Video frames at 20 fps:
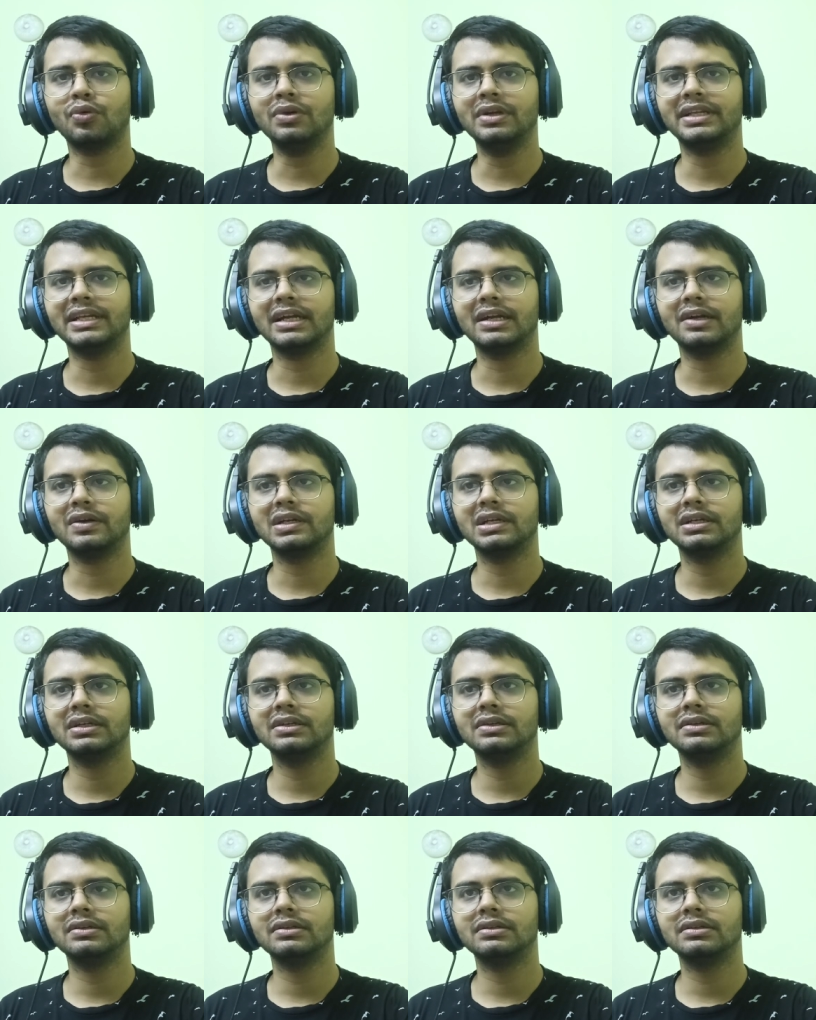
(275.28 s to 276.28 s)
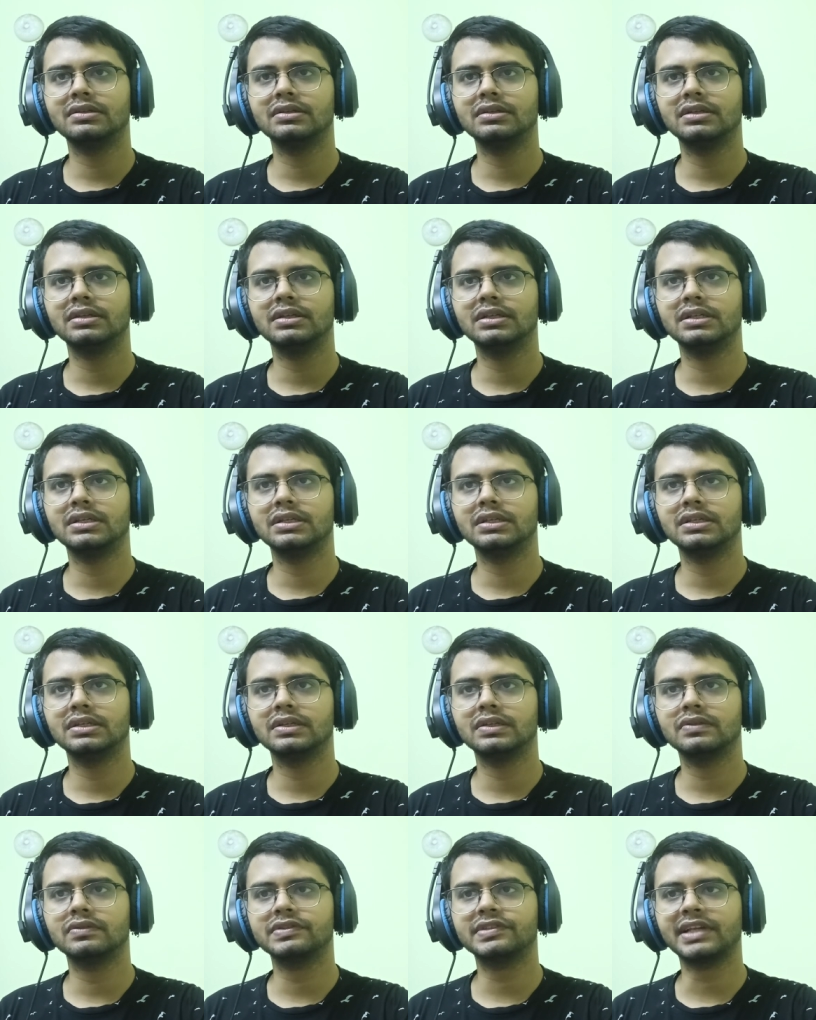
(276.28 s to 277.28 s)
told here
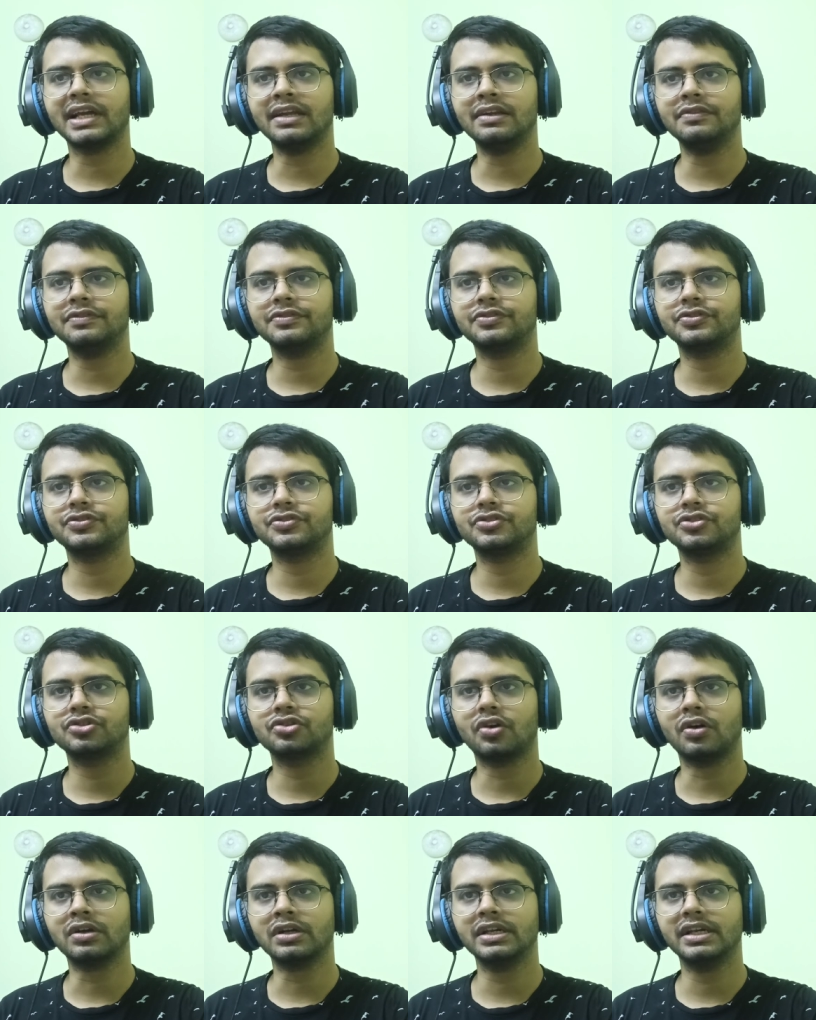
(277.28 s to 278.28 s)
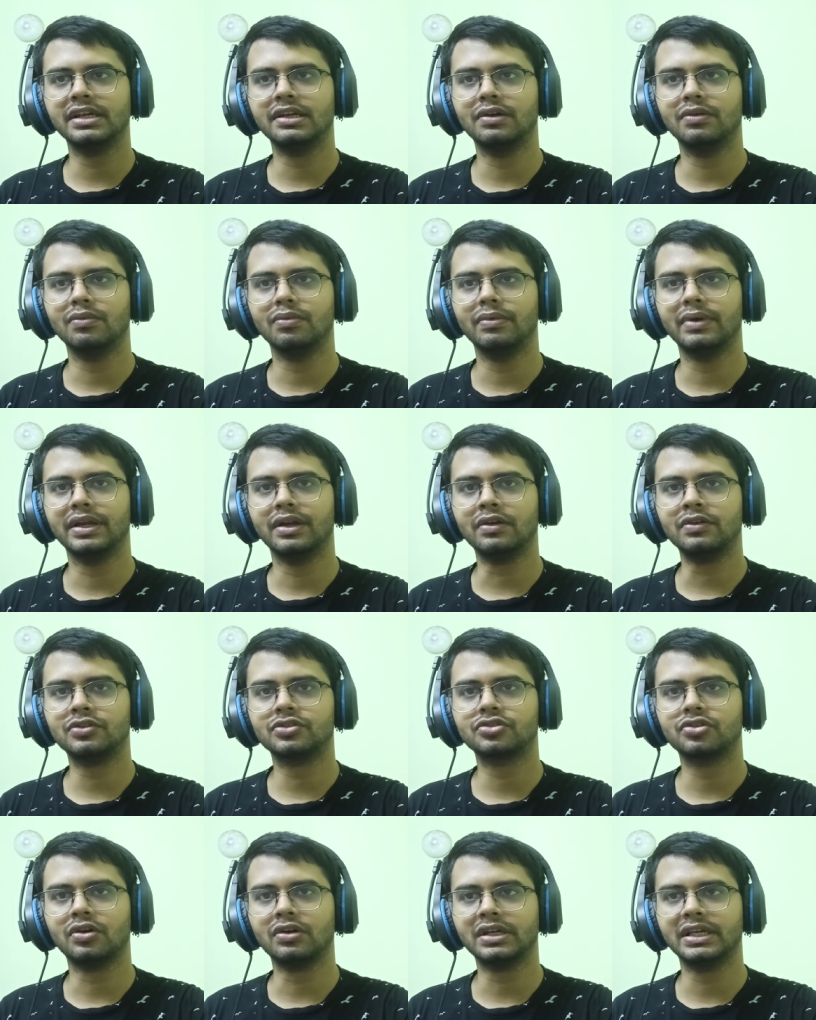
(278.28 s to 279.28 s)
was kind of shocking in a way
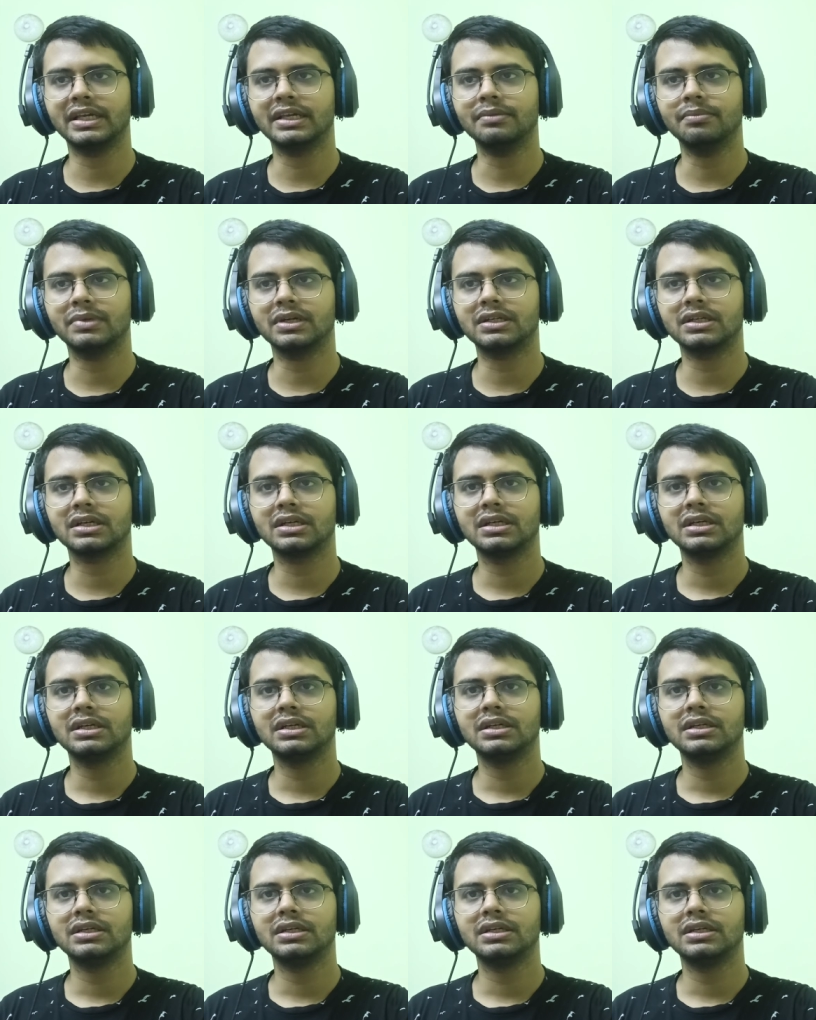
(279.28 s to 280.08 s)
not shocking but